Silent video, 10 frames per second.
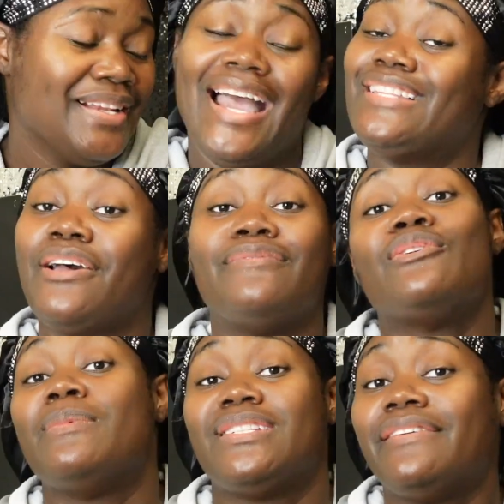I still have so
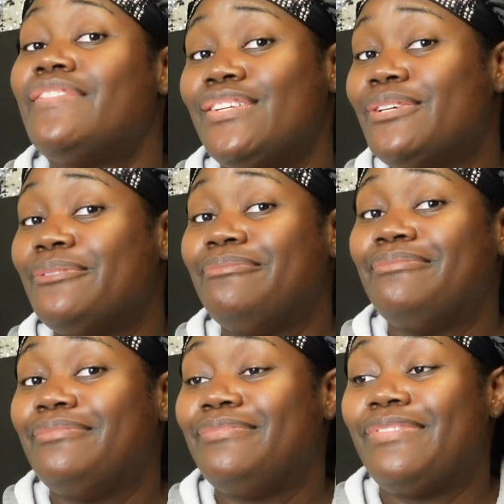much stuff to do
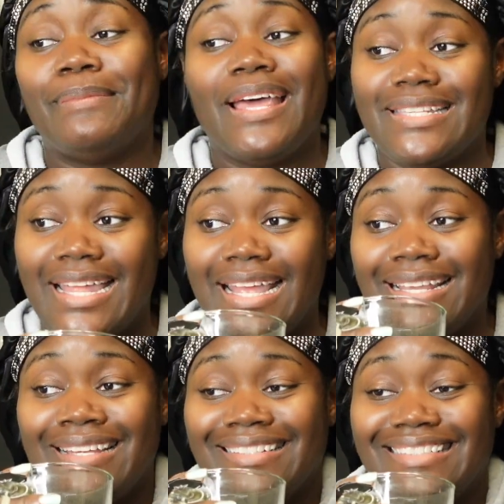from last night,
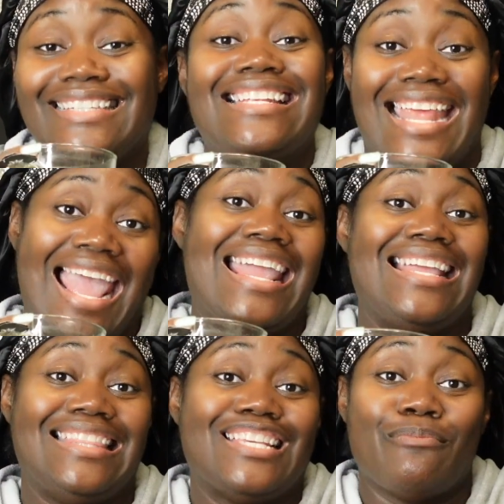today,
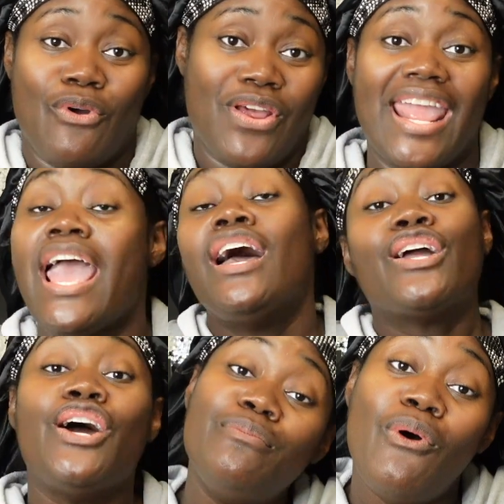this morning.
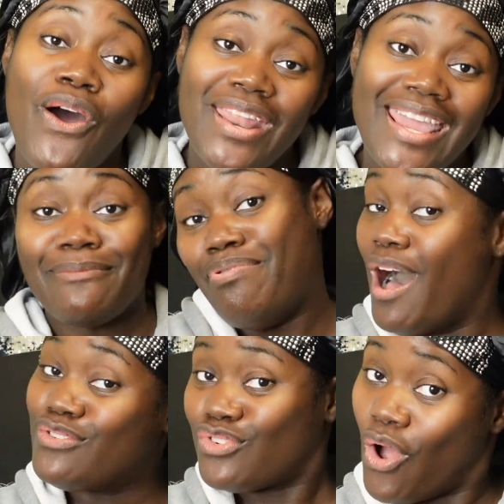Good morning,
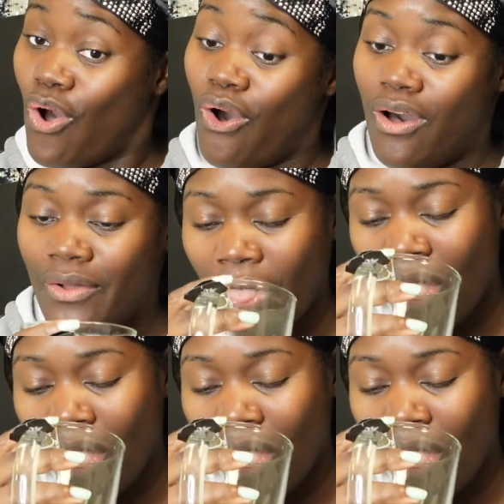bonjour.